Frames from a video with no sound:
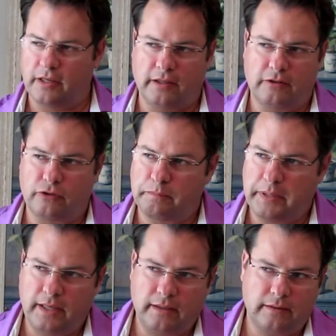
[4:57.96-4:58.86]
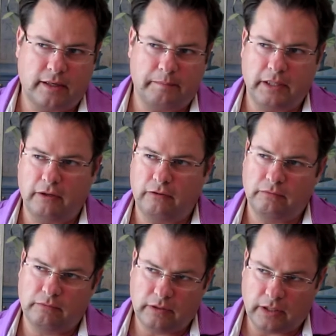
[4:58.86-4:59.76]
There's peat coming out,
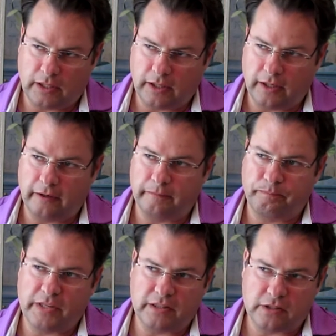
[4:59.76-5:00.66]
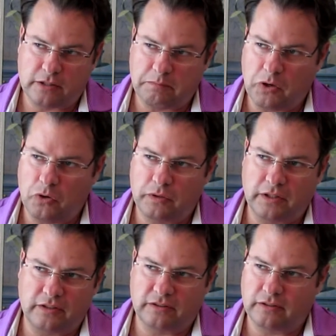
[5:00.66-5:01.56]
and the smoke
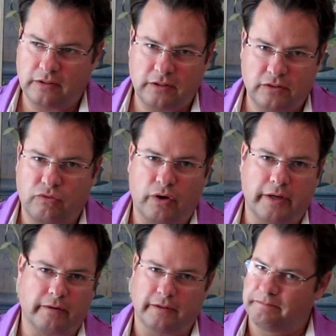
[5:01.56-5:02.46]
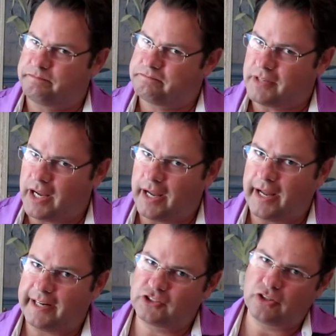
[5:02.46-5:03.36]
is fragrant. I
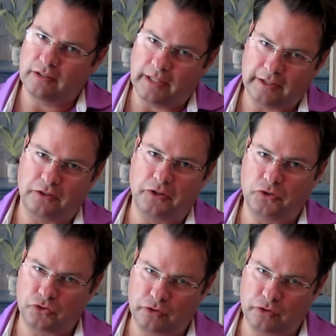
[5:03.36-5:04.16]
actually like the nose with a